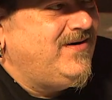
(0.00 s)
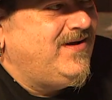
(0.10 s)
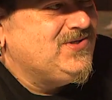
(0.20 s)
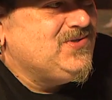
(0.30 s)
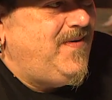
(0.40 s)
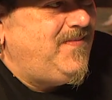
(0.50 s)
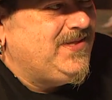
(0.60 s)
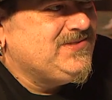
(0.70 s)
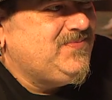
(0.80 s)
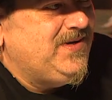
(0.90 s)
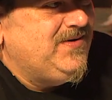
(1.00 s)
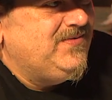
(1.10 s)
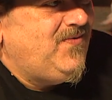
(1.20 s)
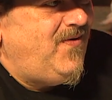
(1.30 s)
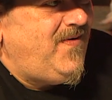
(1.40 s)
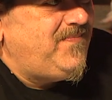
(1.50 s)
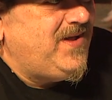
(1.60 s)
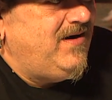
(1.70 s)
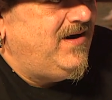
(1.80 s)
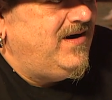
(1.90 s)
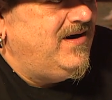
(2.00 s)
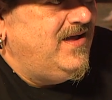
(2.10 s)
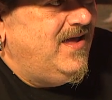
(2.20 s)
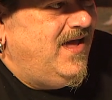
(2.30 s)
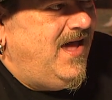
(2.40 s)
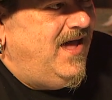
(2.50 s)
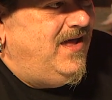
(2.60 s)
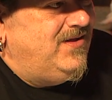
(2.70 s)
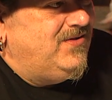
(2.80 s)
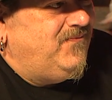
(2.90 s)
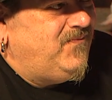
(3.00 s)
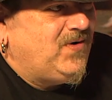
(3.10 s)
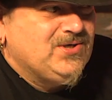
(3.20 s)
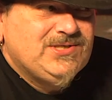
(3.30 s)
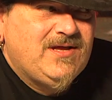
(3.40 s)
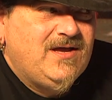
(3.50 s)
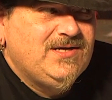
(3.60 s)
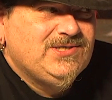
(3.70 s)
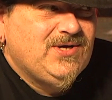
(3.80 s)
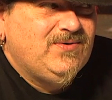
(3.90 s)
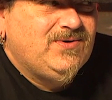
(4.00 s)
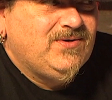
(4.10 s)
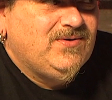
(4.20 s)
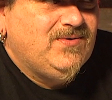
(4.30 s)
Do you guys remember this? We drove up there, and the first thing I showed you...